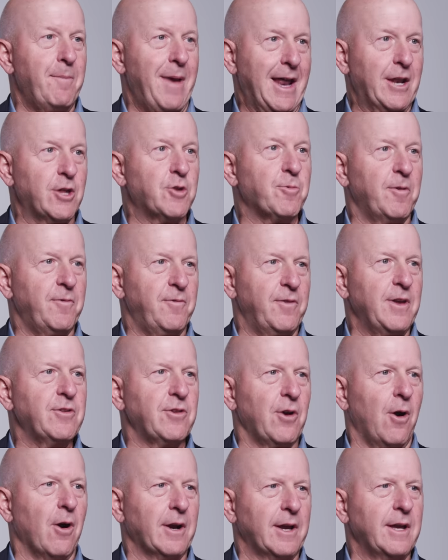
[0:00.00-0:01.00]
a management fee
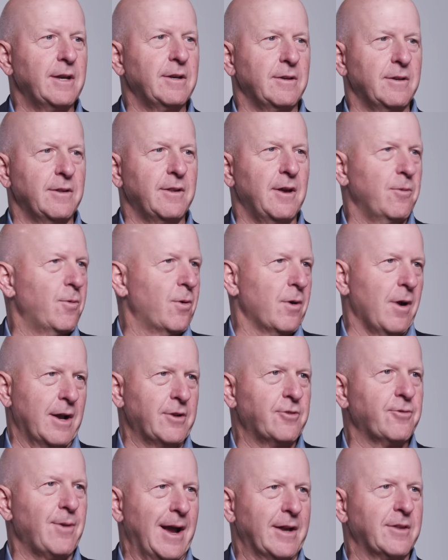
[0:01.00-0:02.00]
target that we're
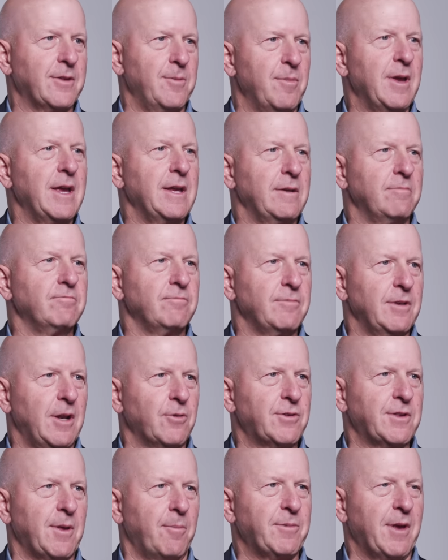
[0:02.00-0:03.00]
on track to meet, you
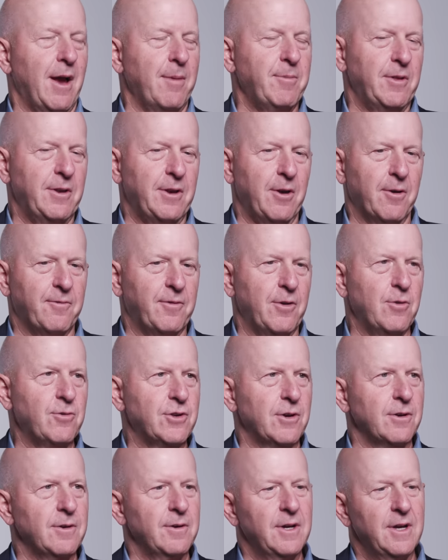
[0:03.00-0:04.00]
know, sometime in the near
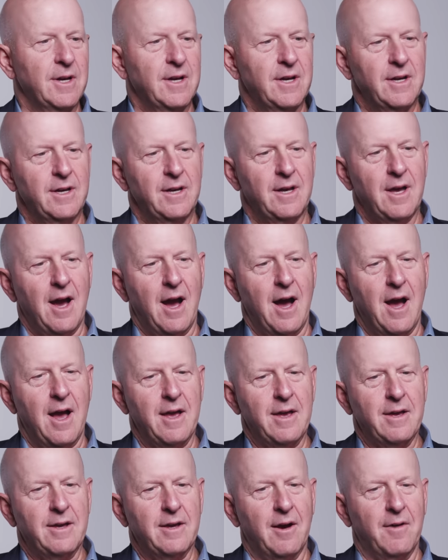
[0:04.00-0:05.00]
future.
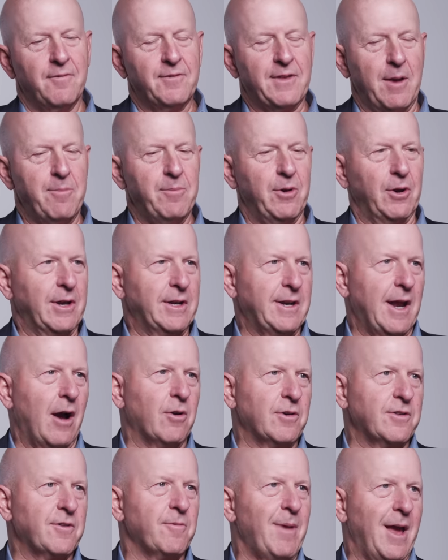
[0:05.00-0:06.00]
Of $10 billion
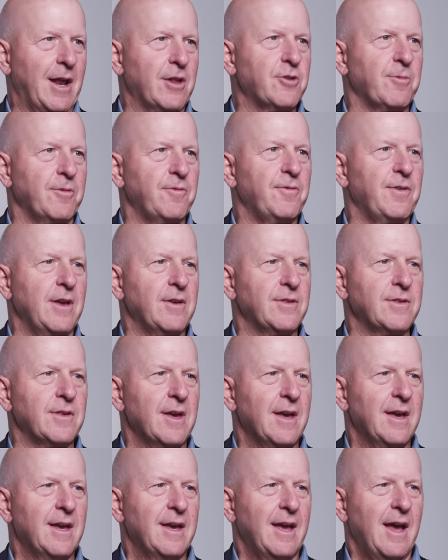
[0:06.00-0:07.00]
of management fees.
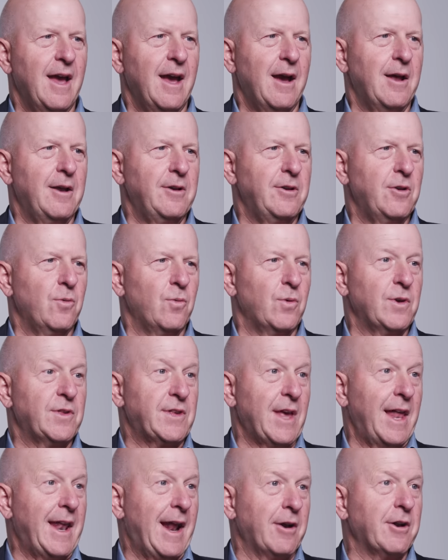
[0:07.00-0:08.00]
And we
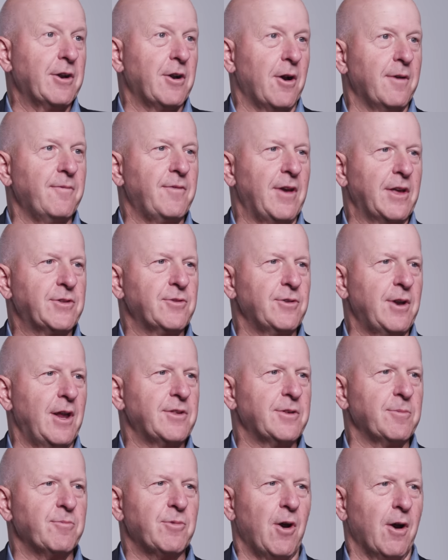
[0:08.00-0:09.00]
set out at our investor day
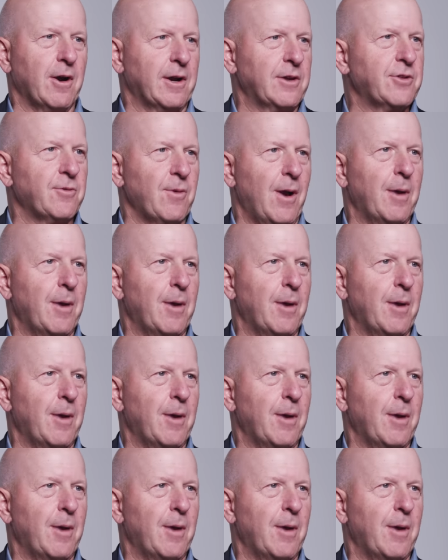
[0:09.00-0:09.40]
some targets